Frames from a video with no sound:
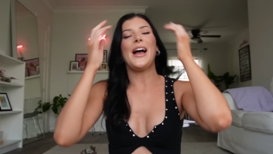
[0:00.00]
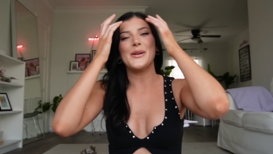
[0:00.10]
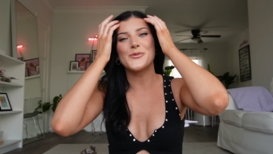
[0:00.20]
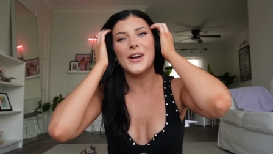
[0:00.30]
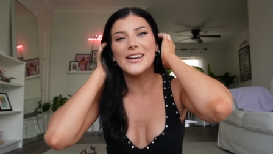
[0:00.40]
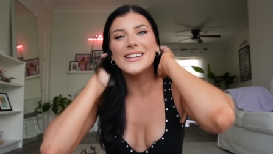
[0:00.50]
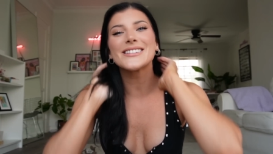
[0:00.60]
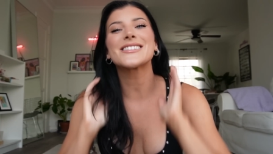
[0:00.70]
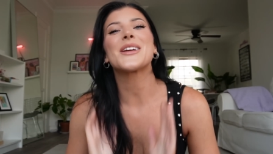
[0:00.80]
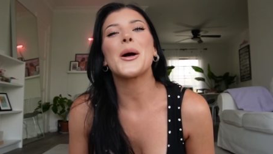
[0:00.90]
I am ready to
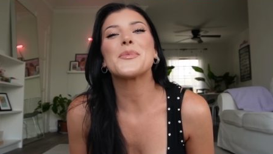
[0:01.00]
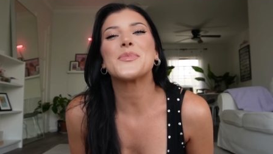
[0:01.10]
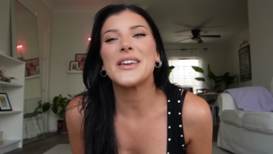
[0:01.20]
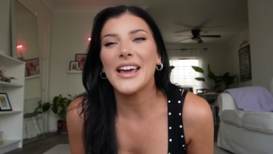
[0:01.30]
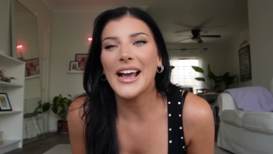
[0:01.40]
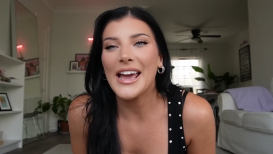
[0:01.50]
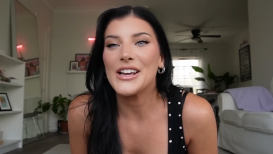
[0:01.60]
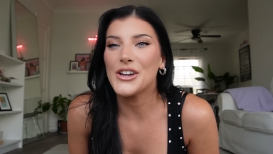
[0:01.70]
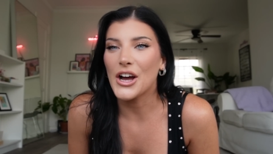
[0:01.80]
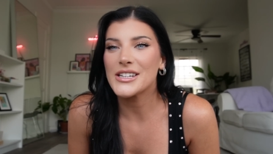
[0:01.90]
stop being
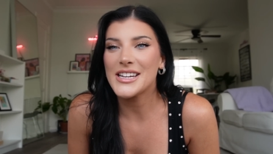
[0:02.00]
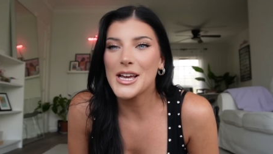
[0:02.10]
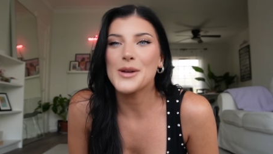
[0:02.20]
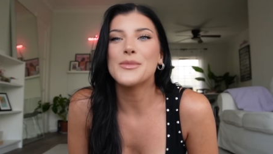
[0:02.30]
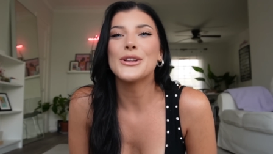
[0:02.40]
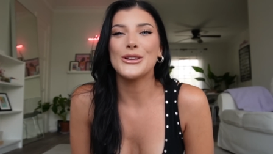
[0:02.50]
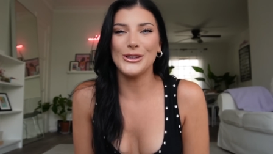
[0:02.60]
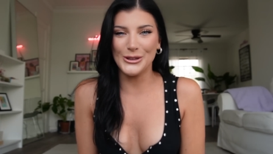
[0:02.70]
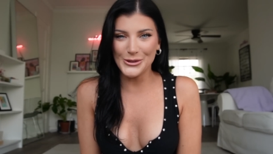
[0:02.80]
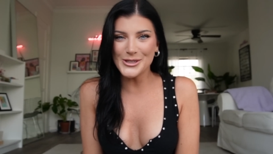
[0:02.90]
a goddamn
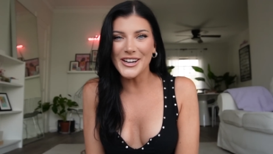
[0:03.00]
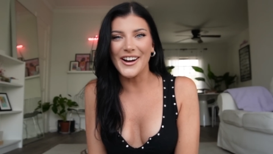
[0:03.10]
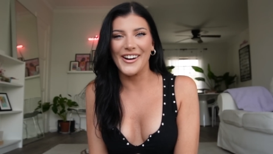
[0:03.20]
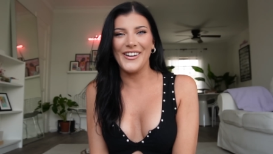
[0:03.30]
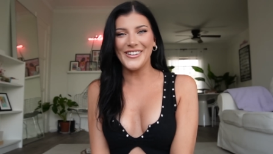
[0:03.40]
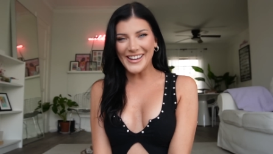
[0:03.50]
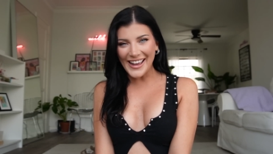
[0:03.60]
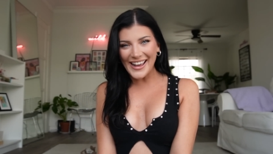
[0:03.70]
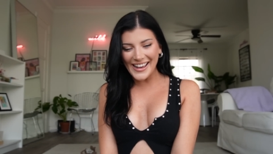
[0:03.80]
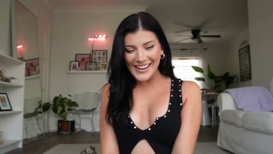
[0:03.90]
loser,
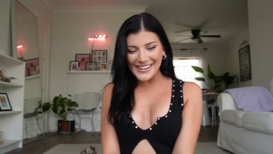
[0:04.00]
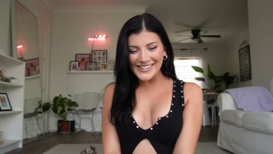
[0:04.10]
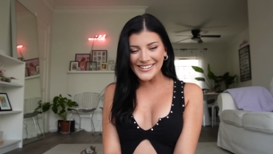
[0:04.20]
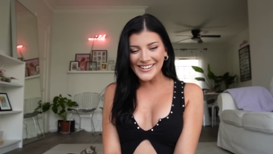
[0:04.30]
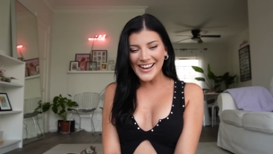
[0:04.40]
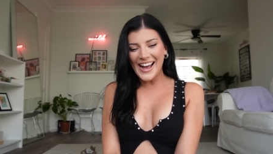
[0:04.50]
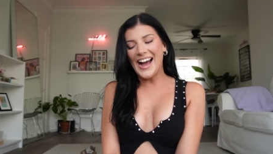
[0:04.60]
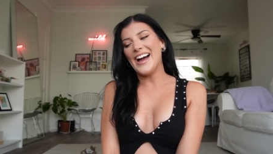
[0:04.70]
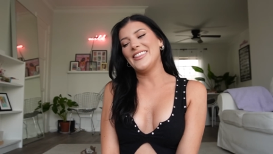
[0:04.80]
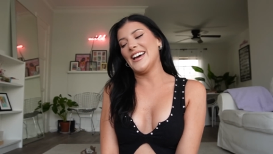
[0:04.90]
okay?
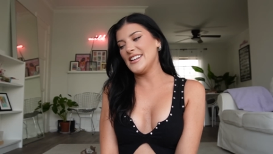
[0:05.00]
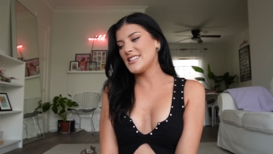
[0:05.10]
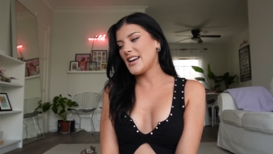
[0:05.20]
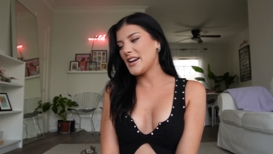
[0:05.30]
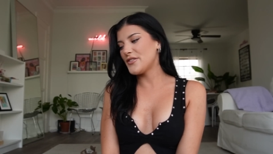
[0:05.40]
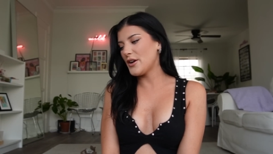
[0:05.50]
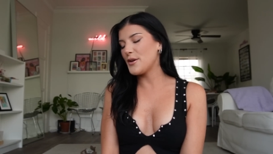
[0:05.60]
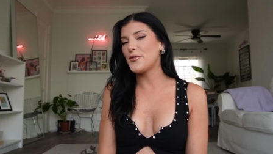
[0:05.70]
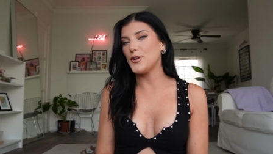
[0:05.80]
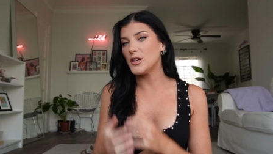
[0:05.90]
That is kind of how
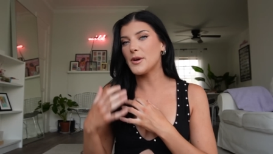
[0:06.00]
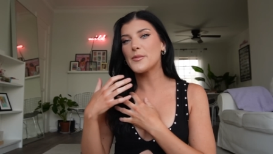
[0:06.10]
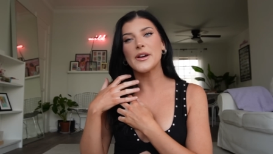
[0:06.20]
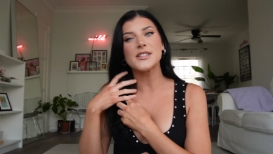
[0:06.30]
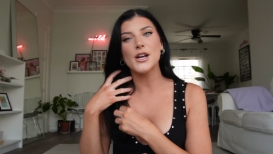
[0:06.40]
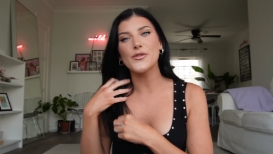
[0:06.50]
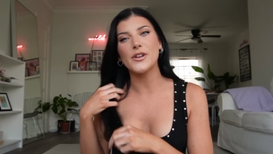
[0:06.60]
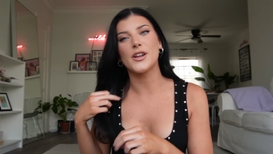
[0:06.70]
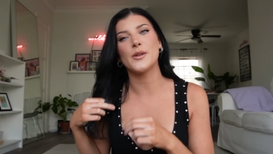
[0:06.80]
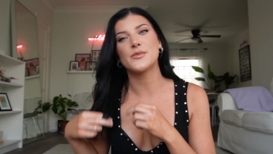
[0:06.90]
I feel about myself when
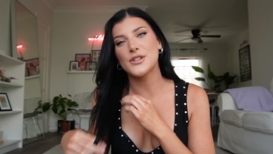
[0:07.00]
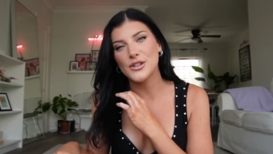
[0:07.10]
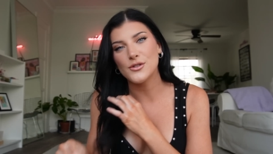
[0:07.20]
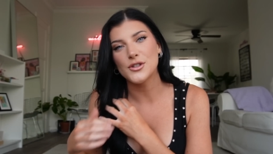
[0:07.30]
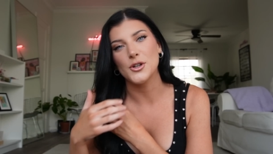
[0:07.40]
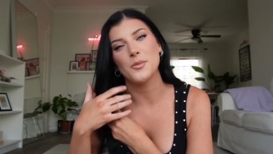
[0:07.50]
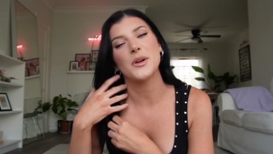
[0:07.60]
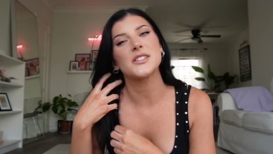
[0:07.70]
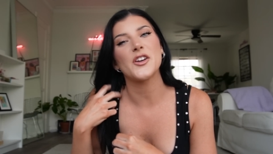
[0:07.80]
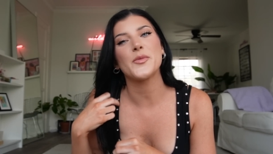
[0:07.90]
it comes to YouTube
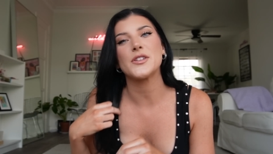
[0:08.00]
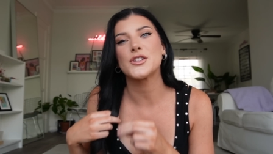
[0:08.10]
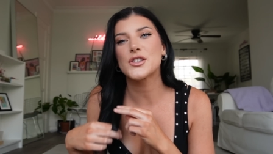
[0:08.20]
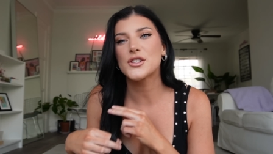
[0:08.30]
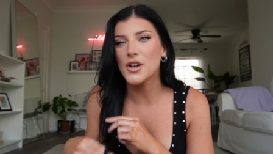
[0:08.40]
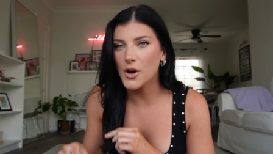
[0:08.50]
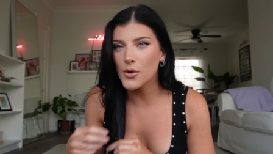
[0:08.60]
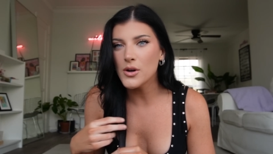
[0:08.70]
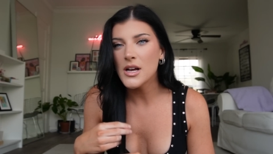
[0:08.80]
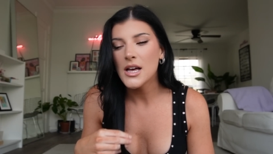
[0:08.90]
because I've been
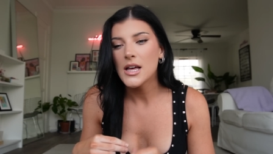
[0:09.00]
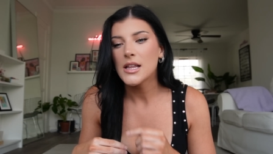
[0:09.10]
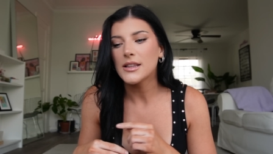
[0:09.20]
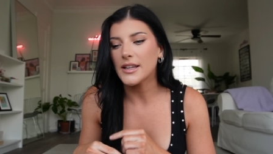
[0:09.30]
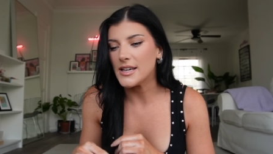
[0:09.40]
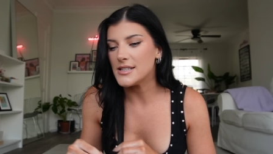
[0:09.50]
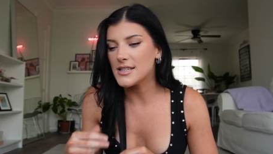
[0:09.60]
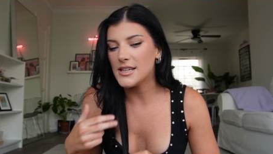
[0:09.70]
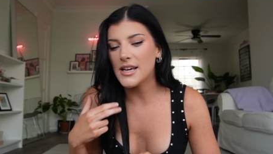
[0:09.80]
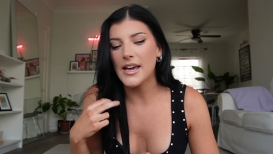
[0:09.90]
so
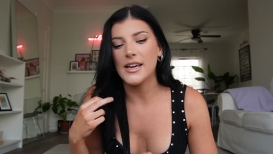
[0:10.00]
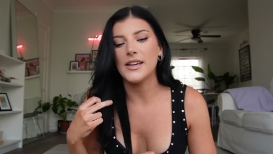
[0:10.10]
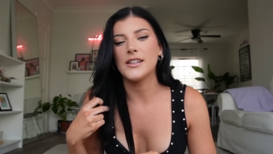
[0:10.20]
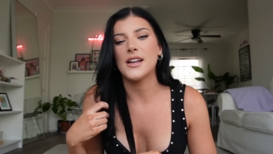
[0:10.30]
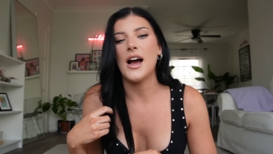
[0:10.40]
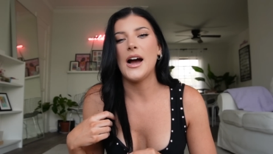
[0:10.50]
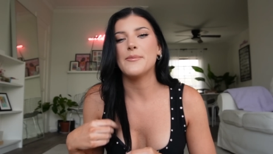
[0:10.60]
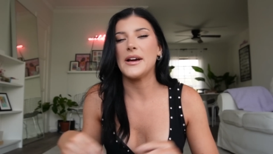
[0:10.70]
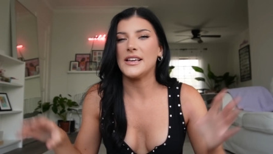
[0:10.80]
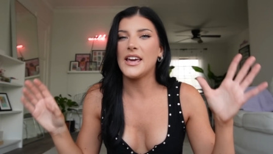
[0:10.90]
lazy and
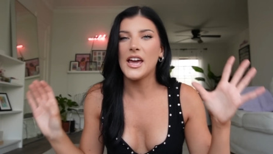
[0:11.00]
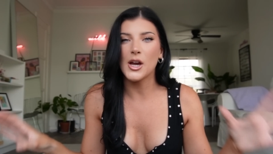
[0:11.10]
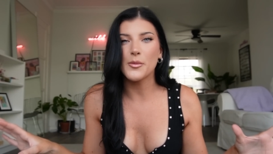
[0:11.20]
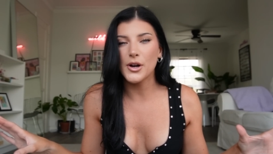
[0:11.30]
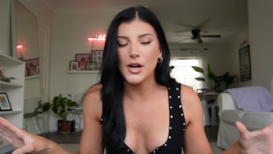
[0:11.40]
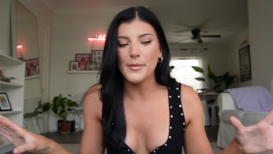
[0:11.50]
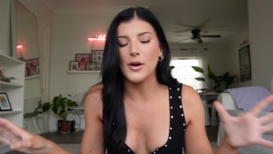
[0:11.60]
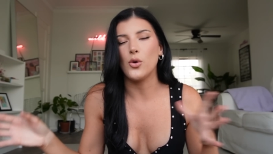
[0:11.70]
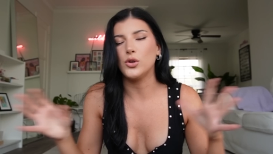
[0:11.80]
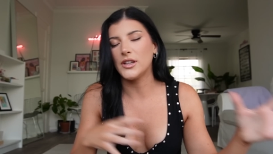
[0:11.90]
my camera, my
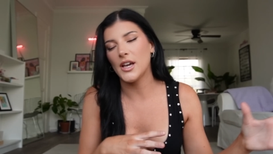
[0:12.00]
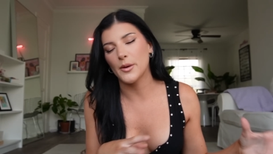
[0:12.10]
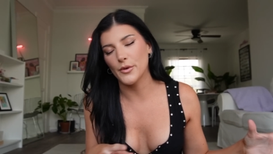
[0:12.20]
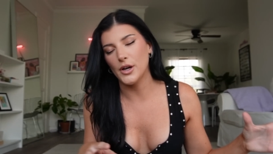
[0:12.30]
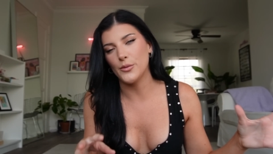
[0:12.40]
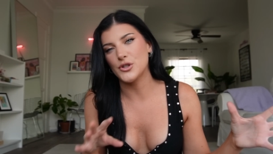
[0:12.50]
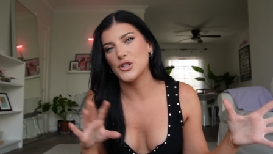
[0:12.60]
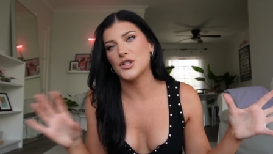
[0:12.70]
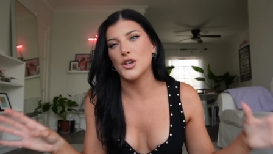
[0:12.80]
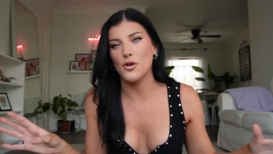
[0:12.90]
old camera was
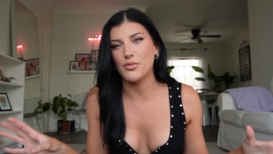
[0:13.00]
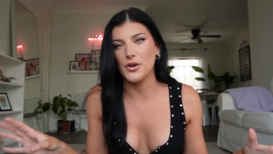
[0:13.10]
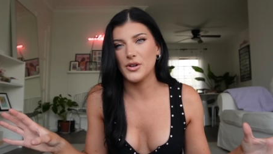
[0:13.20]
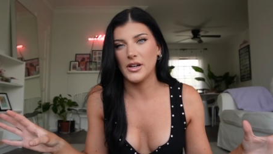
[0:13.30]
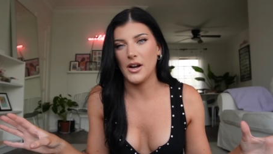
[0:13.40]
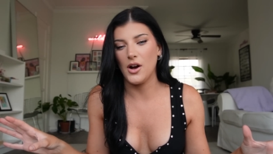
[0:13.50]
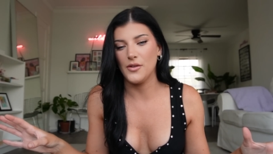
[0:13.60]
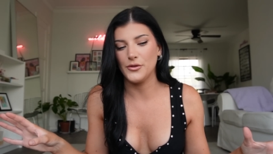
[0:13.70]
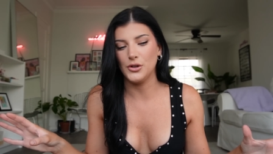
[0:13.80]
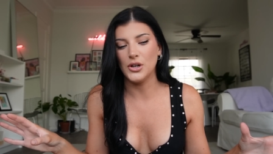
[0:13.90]
just so broken and
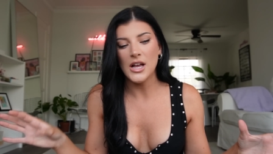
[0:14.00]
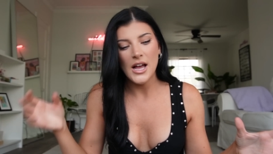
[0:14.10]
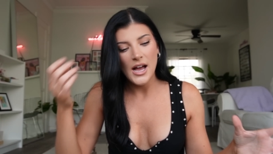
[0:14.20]
awful